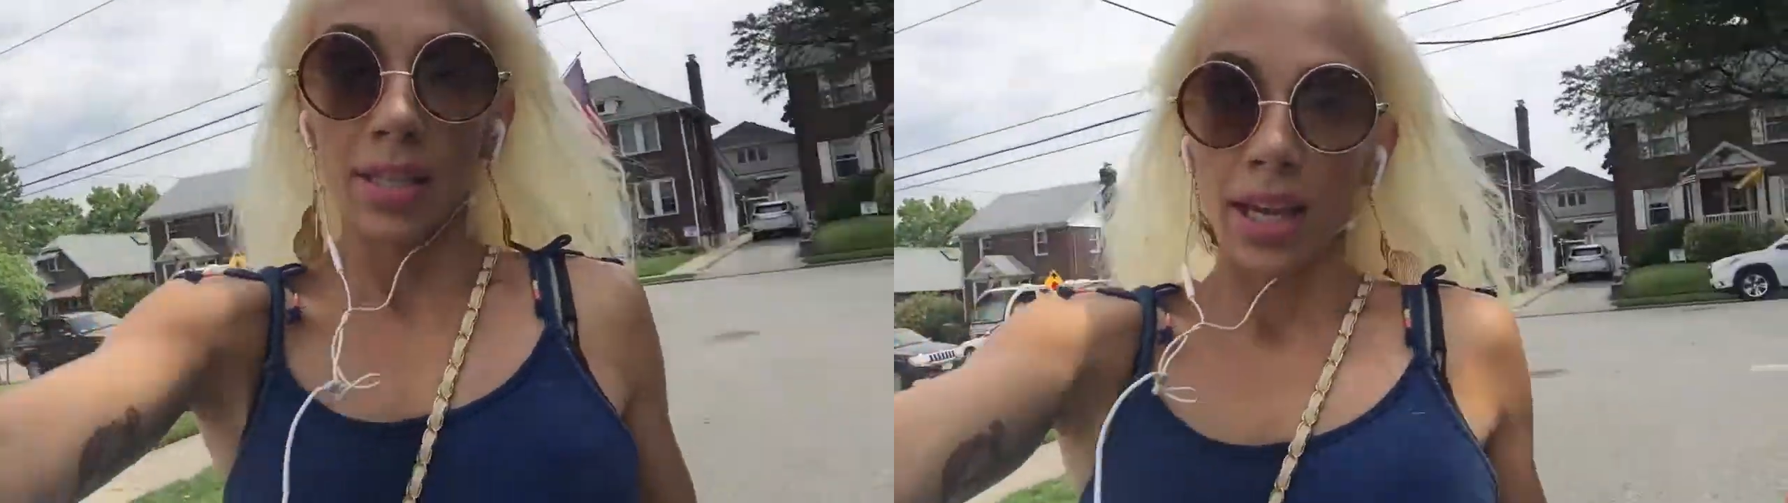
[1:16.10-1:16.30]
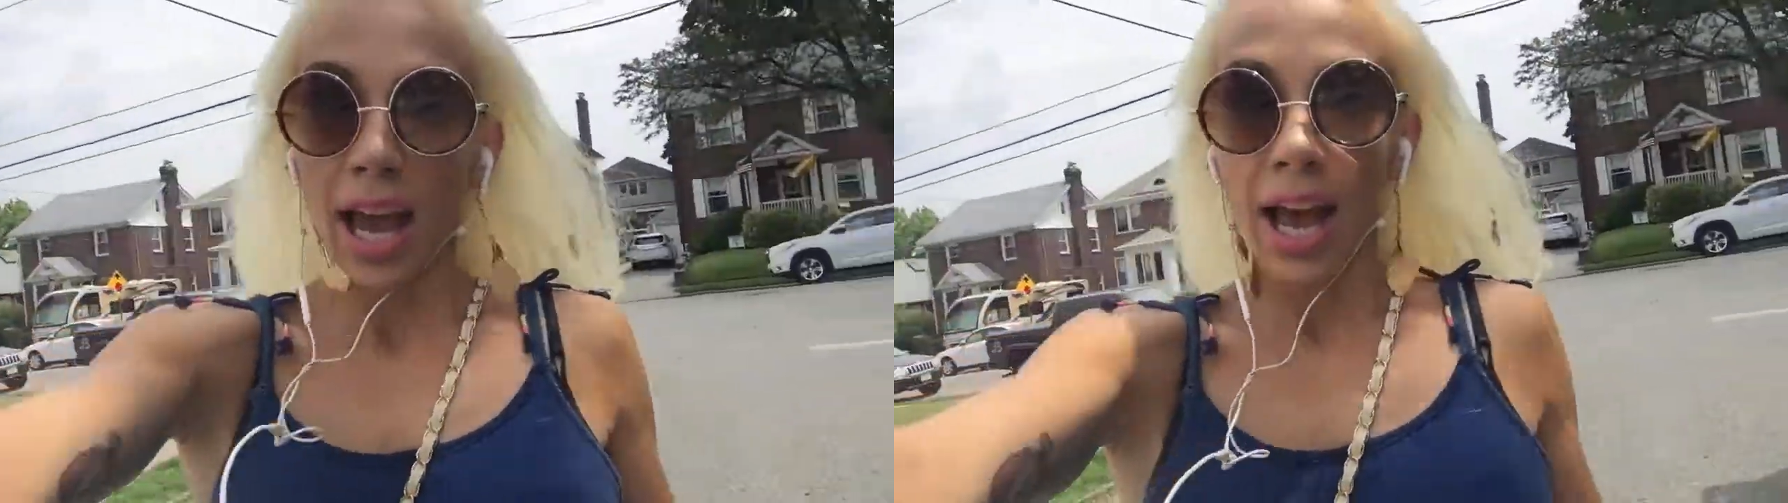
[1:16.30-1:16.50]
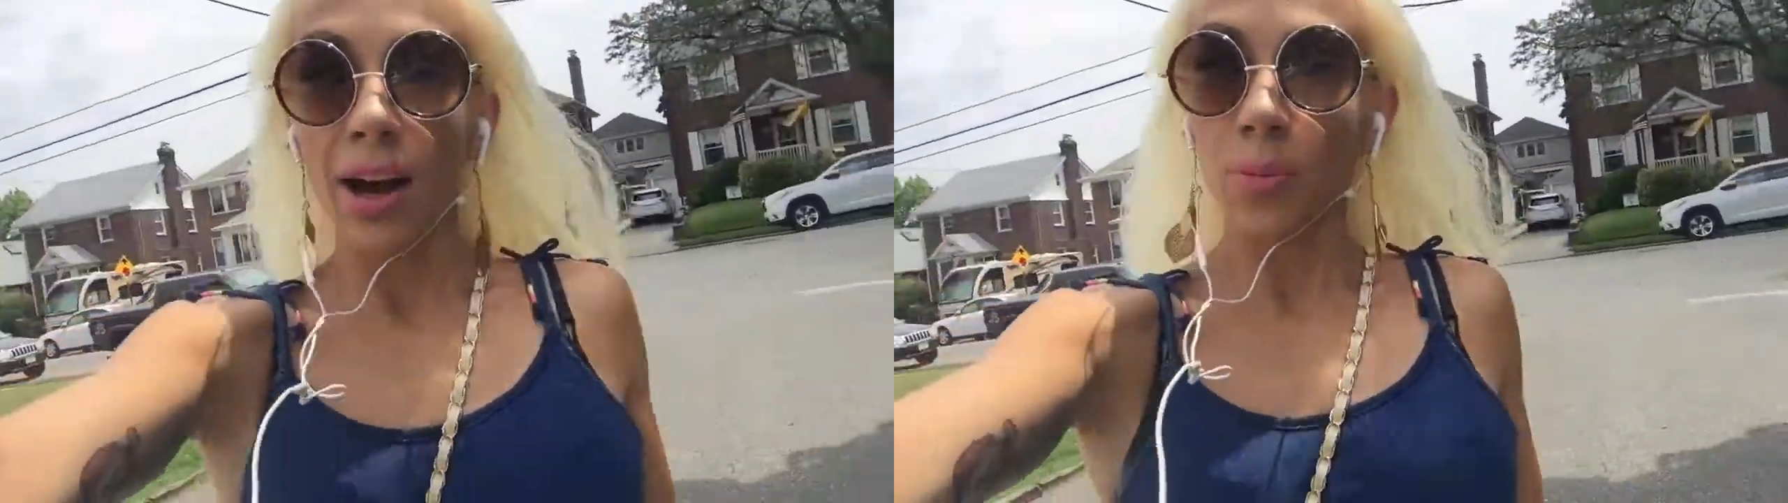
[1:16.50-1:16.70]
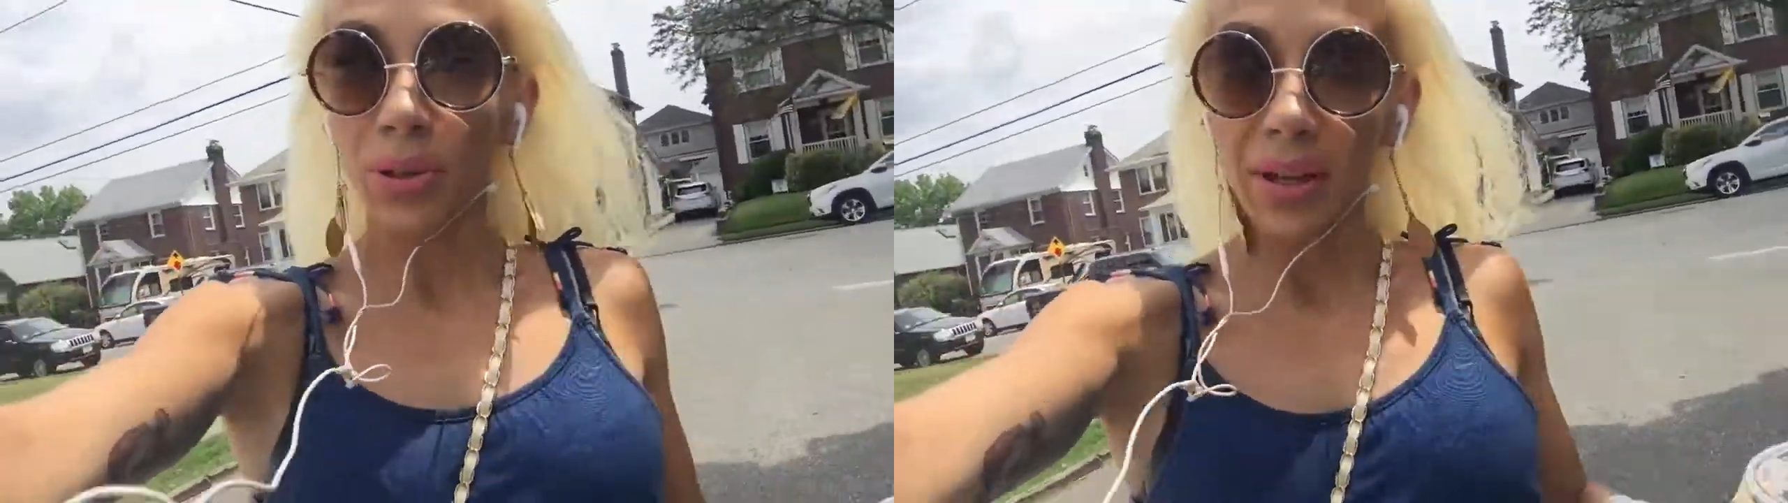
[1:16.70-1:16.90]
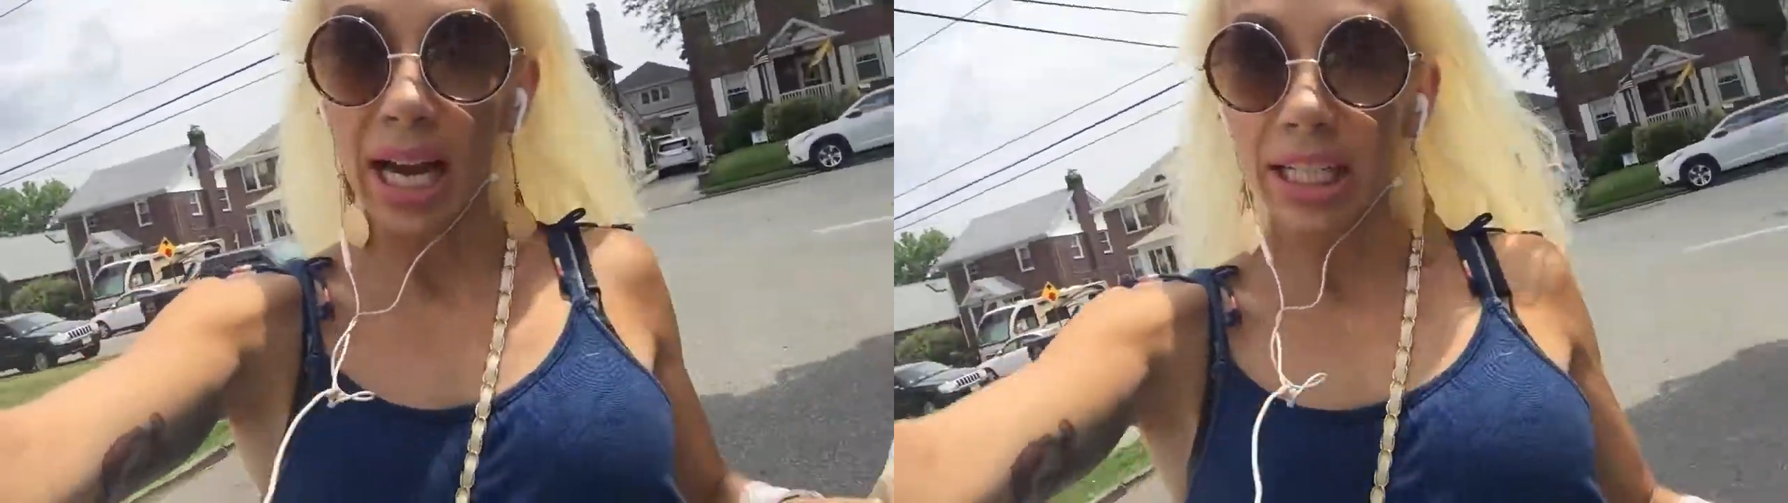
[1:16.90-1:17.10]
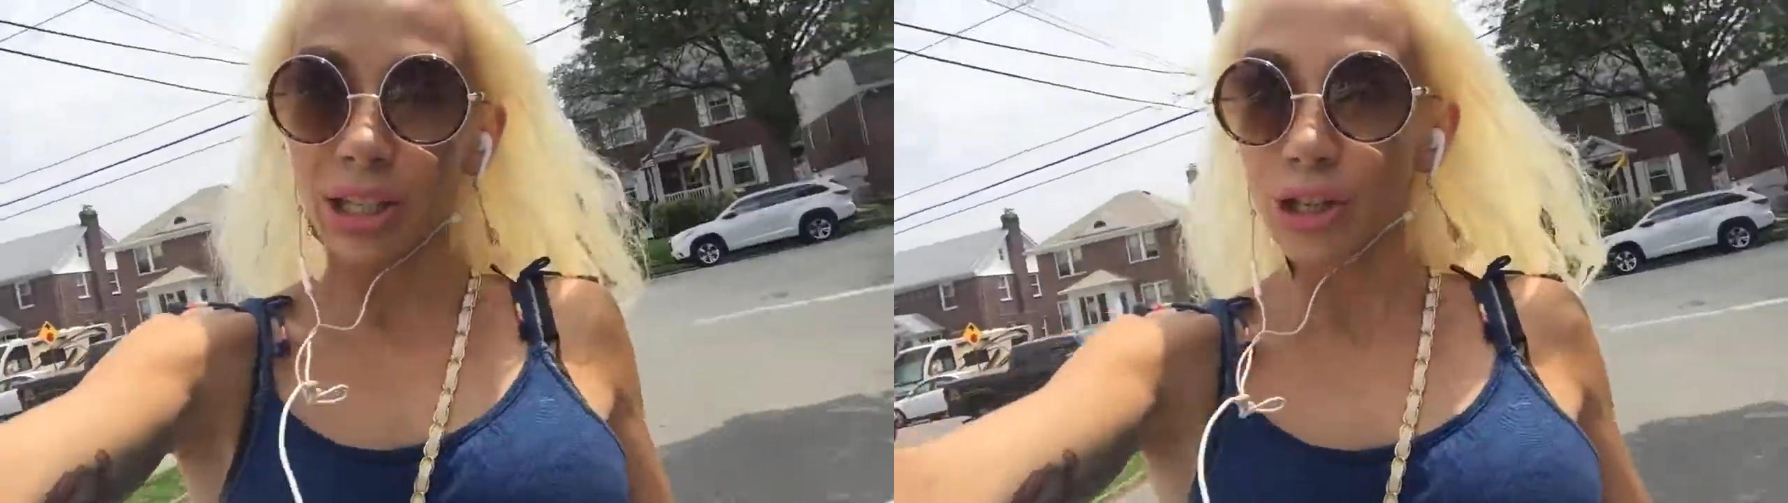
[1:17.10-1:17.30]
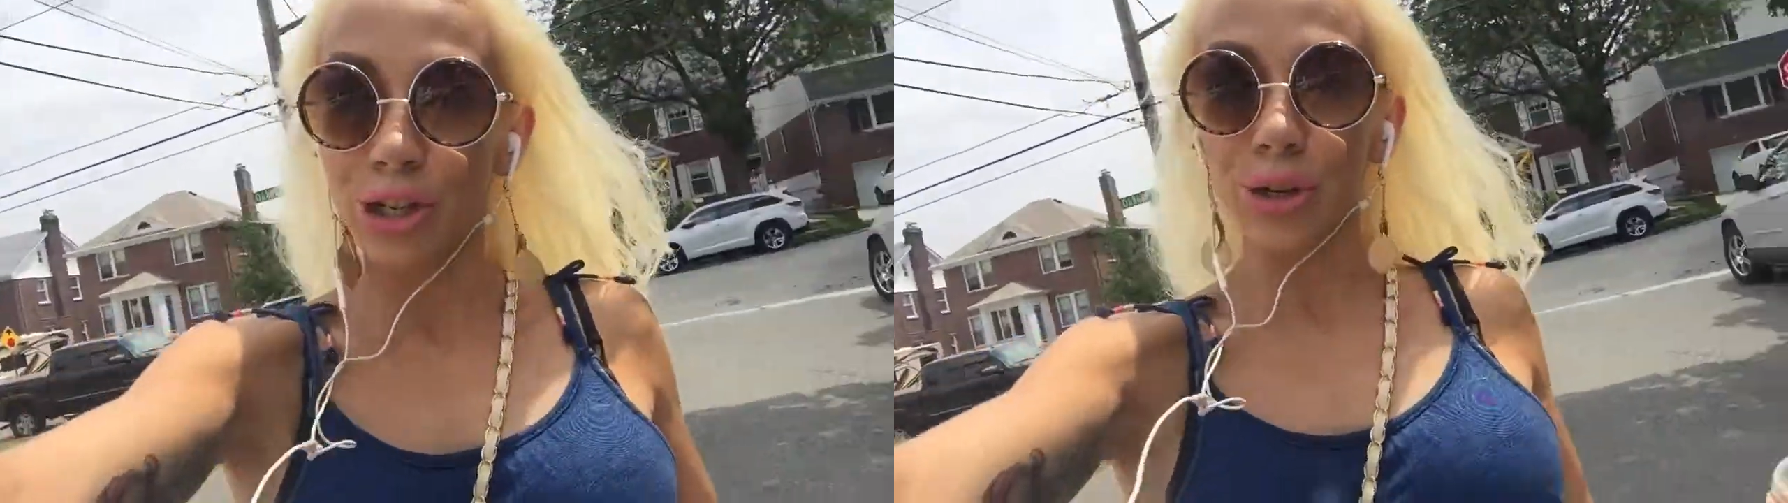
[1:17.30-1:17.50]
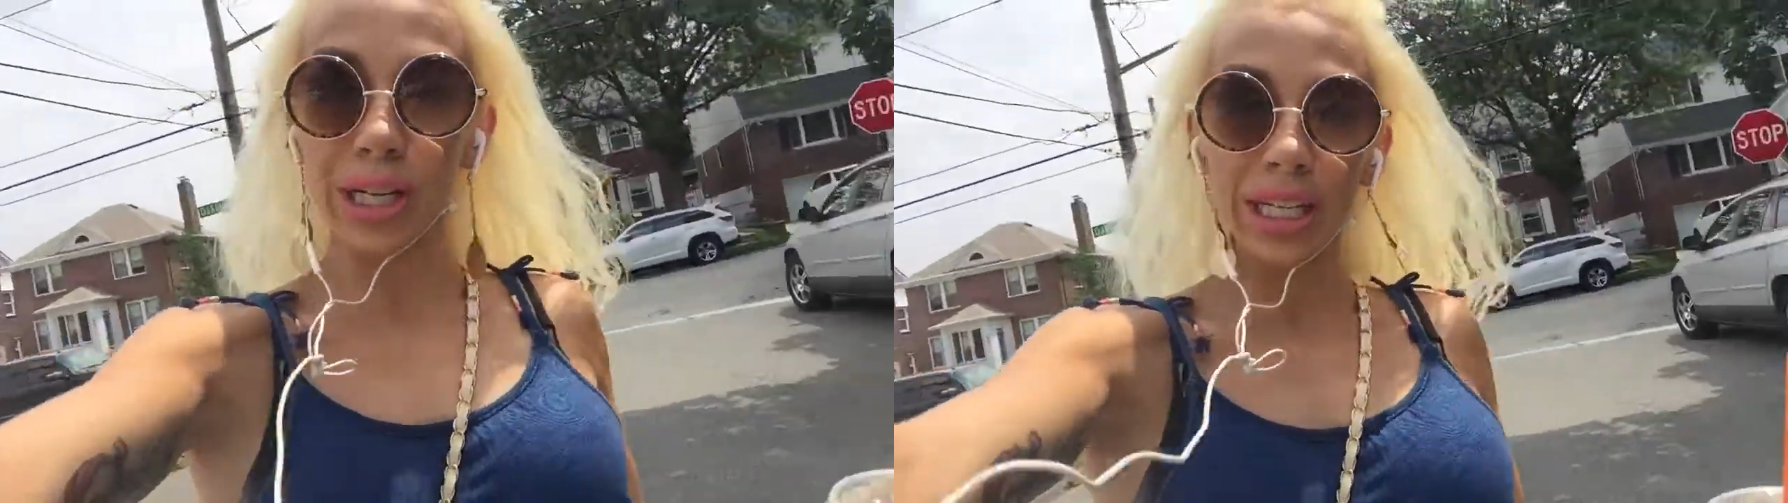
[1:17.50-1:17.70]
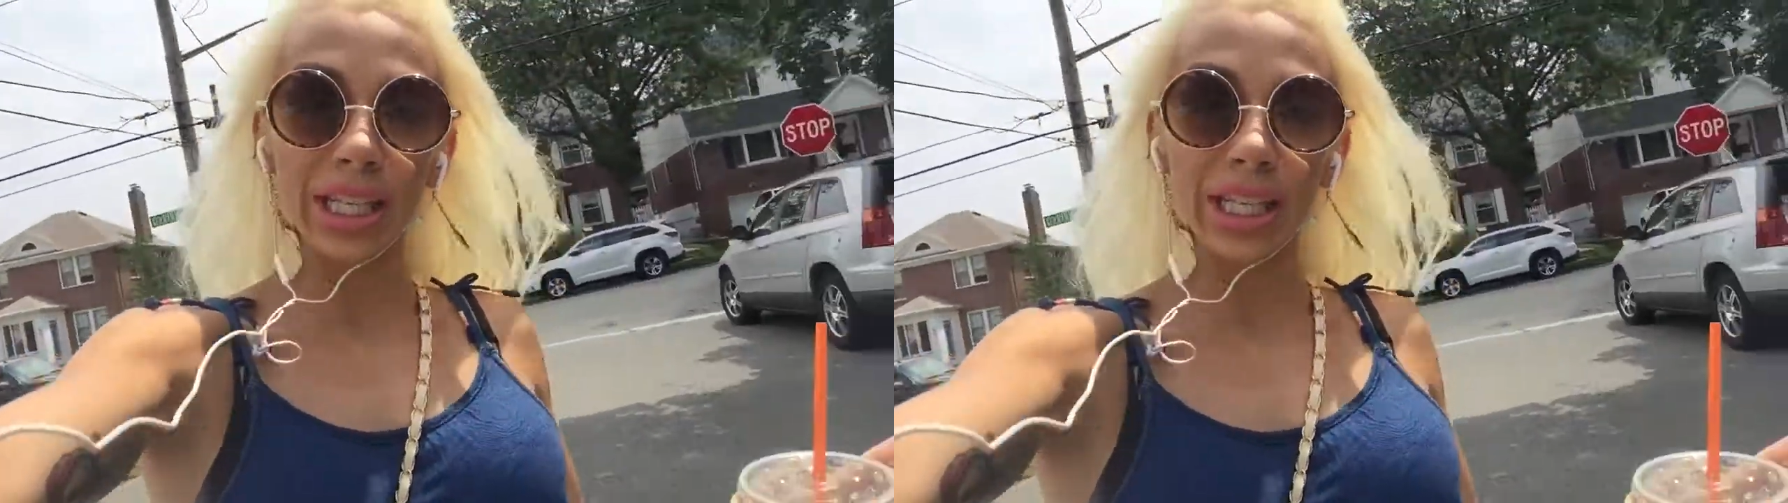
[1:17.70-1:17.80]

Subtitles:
I hope you guys enjoyed